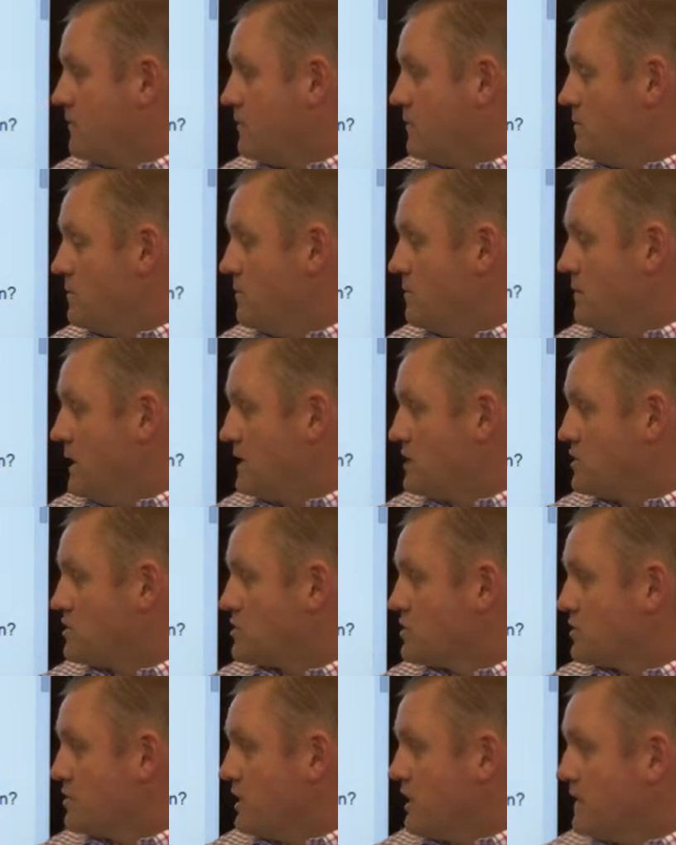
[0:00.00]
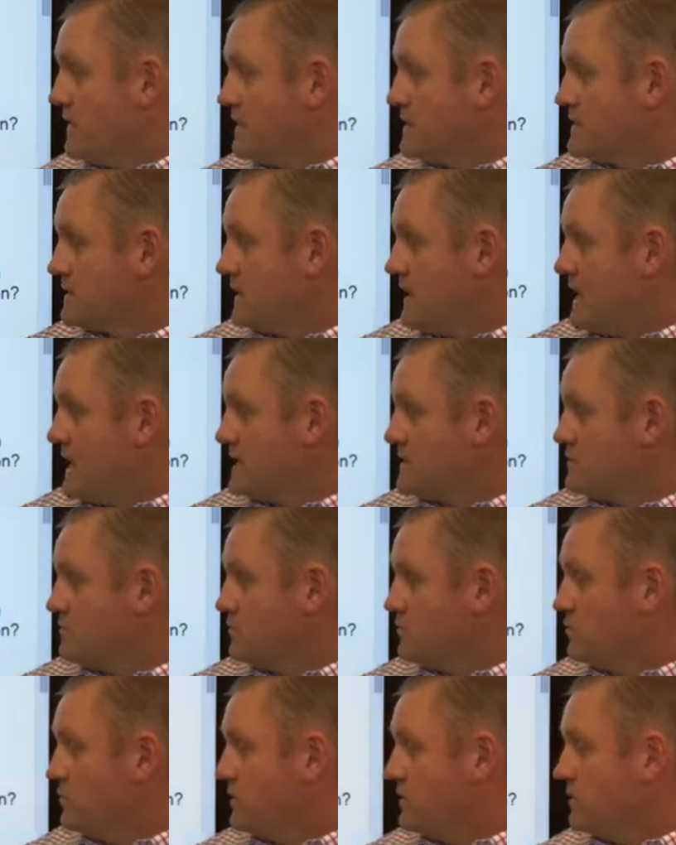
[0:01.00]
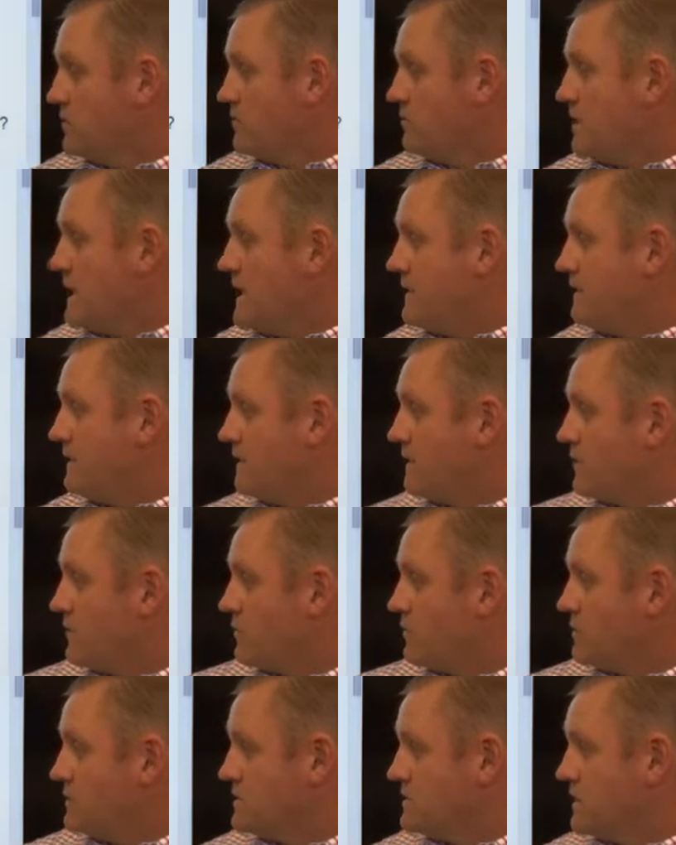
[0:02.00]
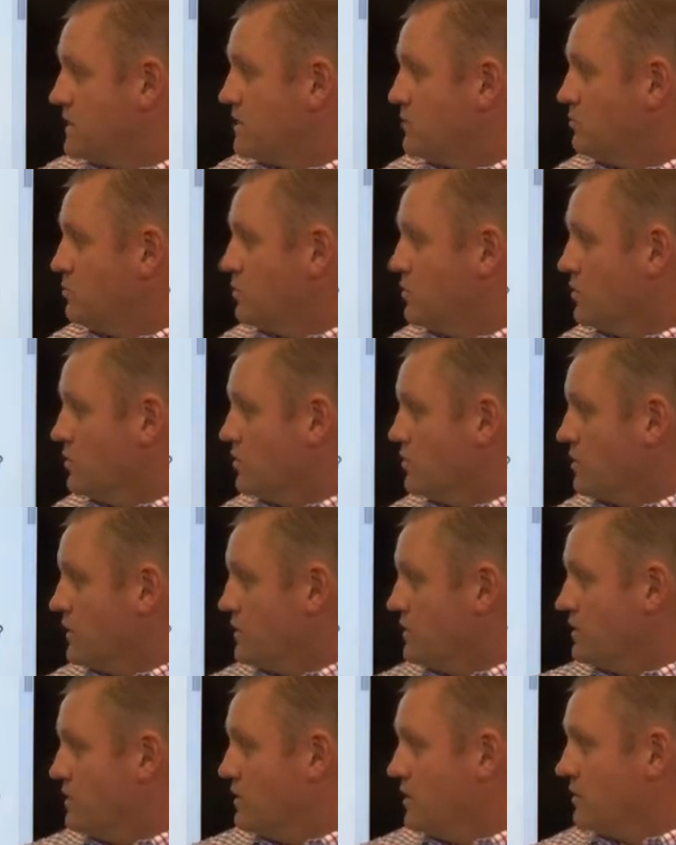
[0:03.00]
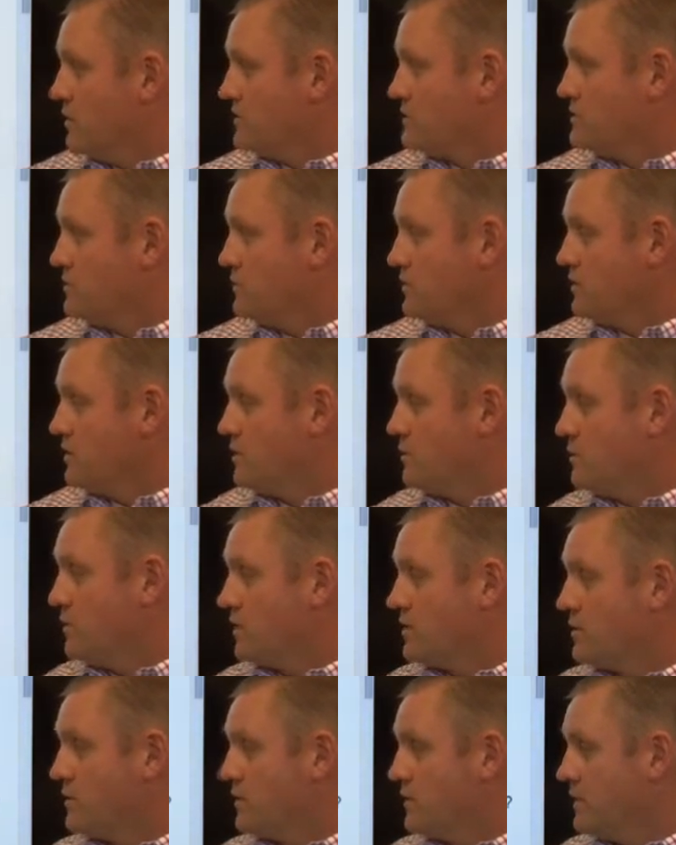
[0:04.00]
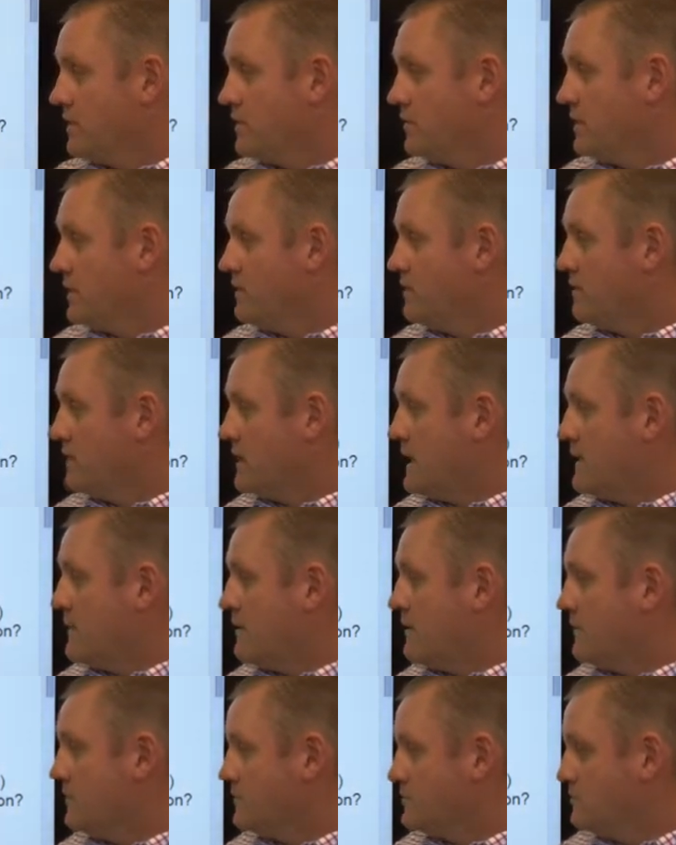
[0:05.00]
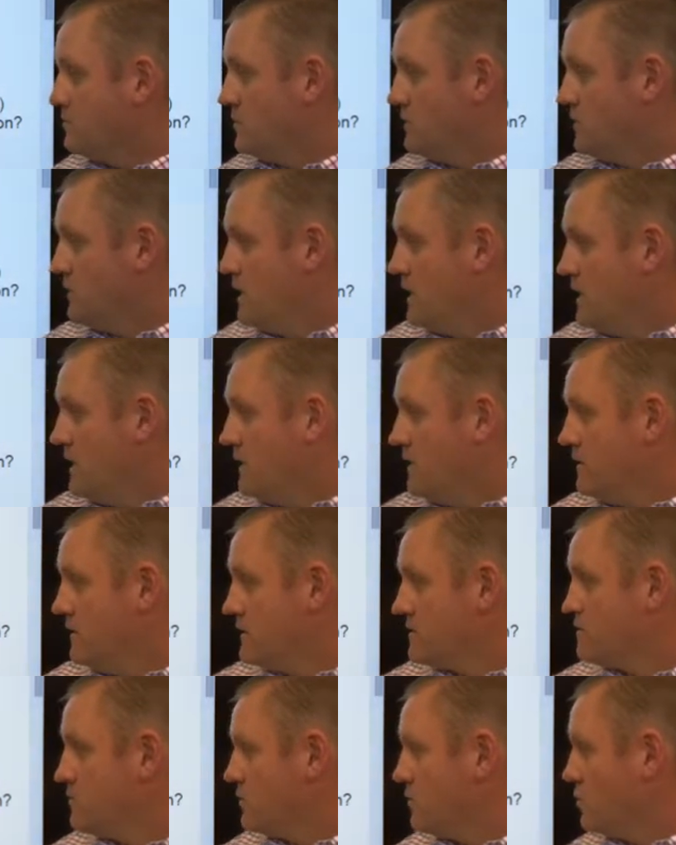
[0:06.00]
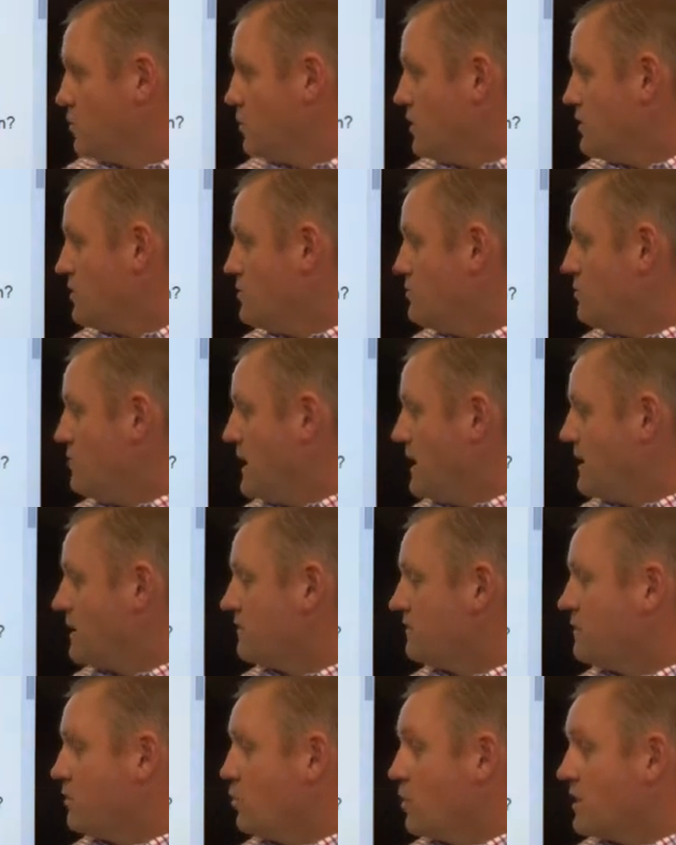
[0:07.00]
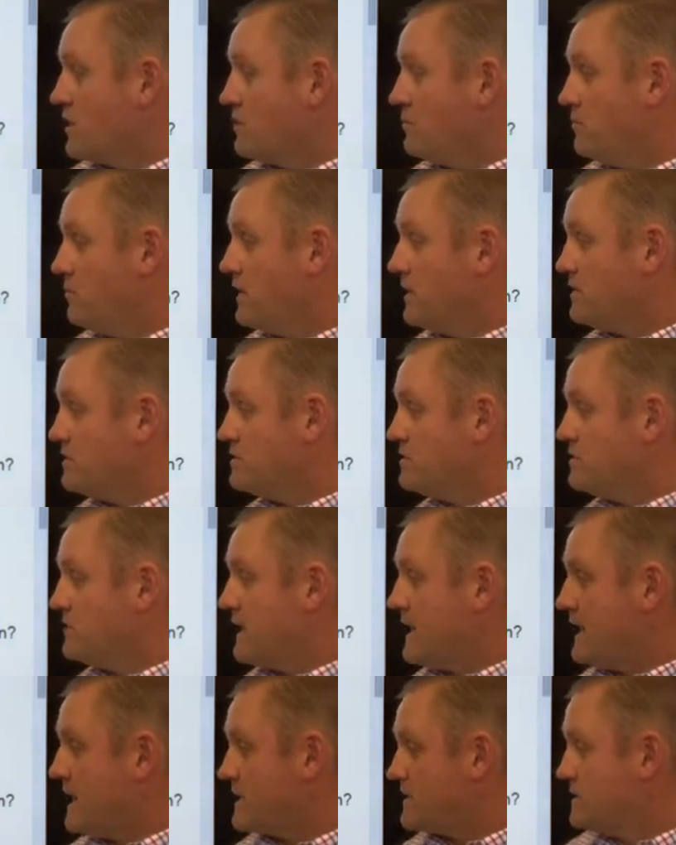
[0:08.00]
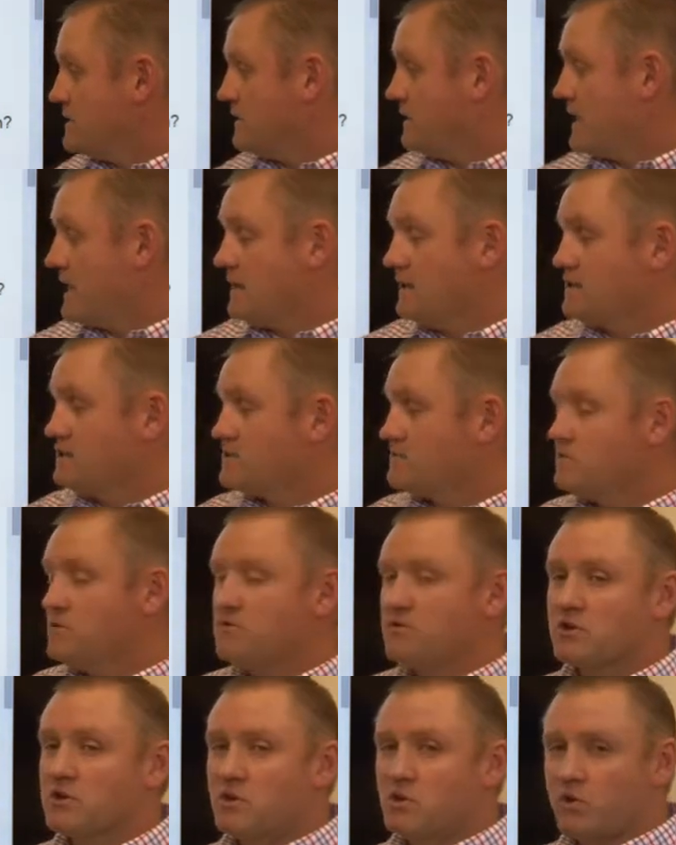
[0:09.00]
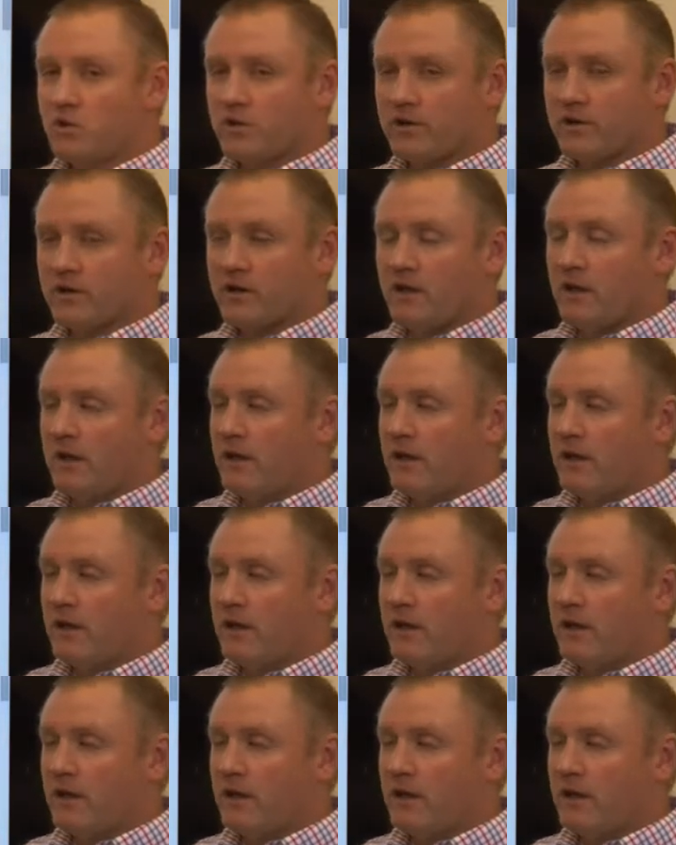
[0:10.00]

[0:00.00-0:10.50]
We make sure on this last one, we don't write the other ones on the board, what you notice and what you wonder. We don't need to write those, but this one, what you make of it, what compels you to action, that needs to be recorded.